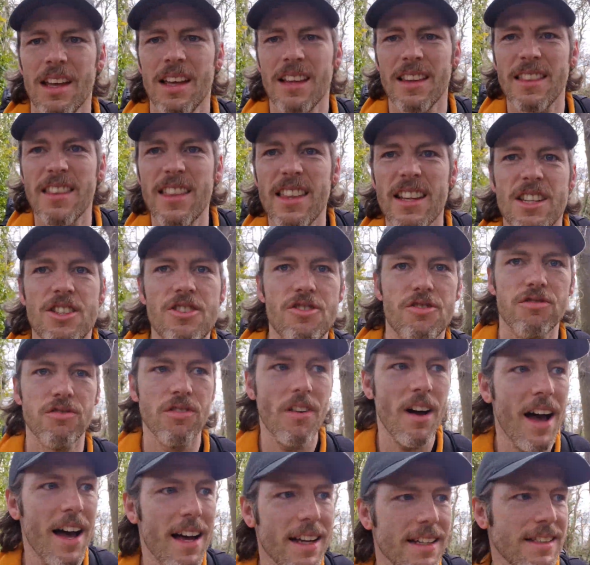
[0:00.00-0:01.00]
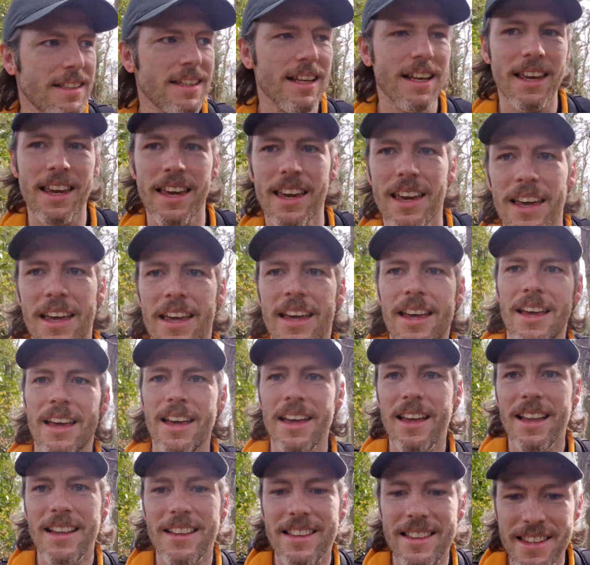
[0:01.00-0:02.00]
The drastic
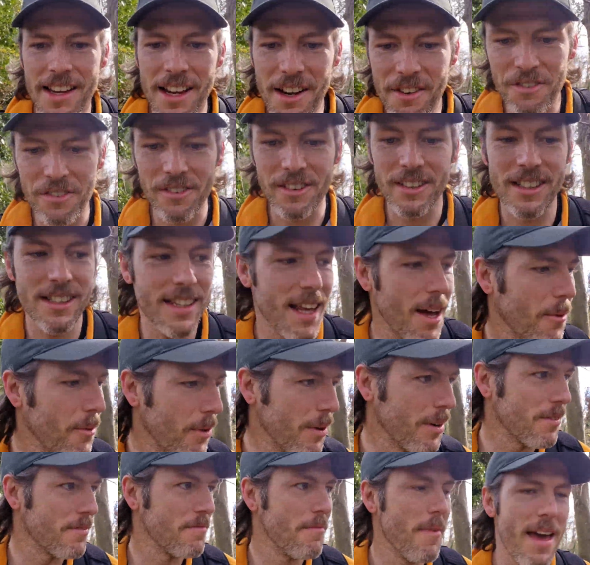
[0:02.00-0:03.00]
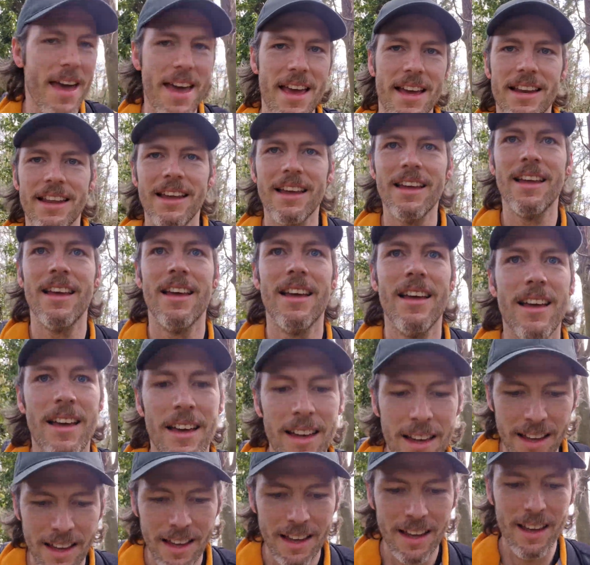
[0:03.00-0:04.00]
difference that would have made
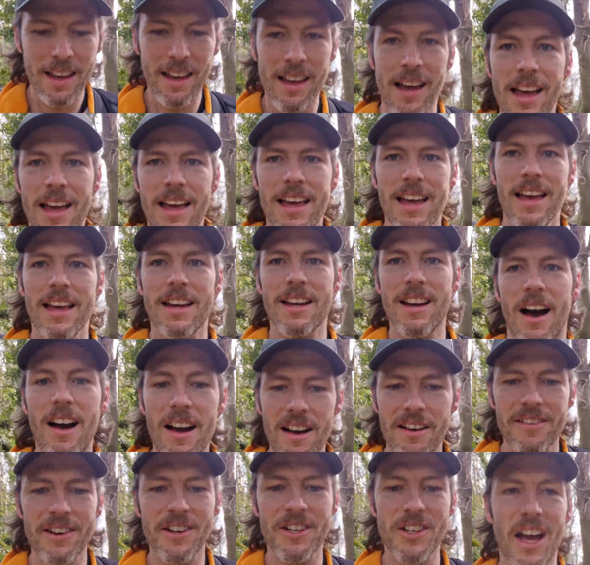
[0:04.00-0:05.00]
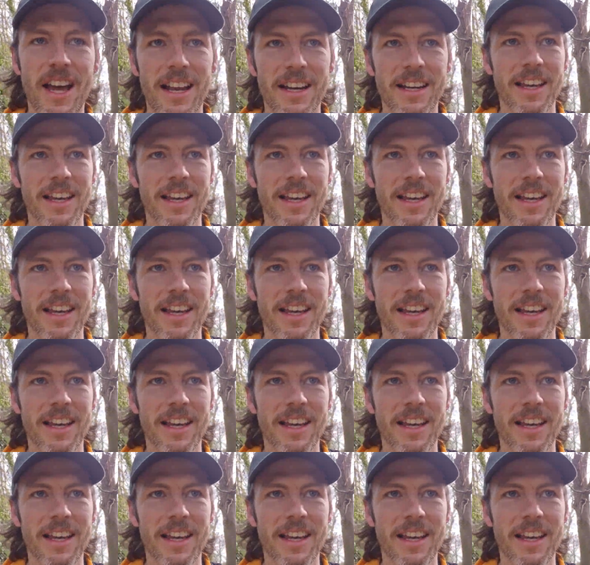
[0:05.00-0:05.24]
in Irish and